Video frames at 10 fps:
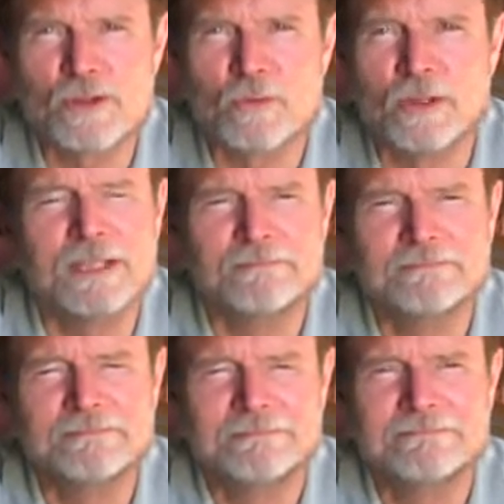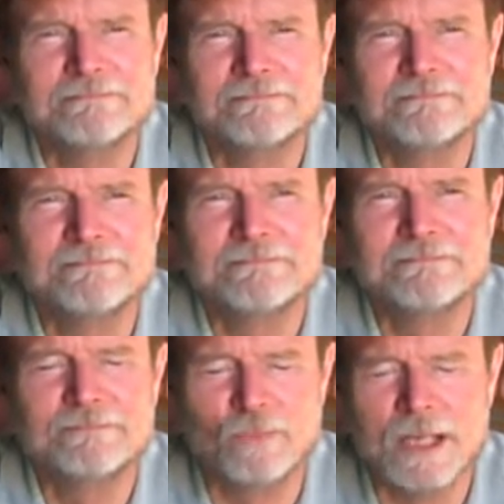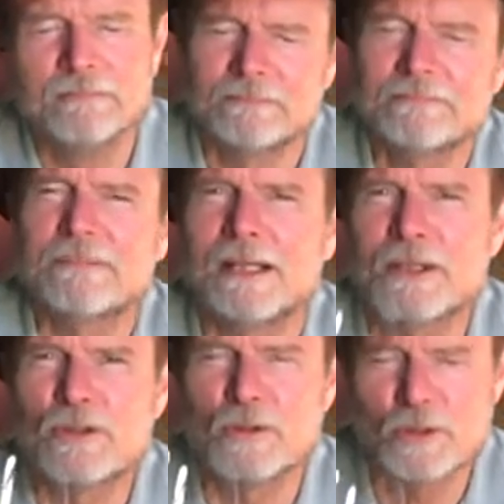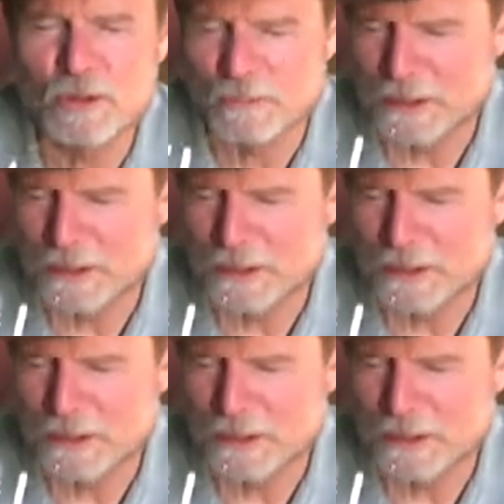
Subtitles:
this wine, well, I'll let you use your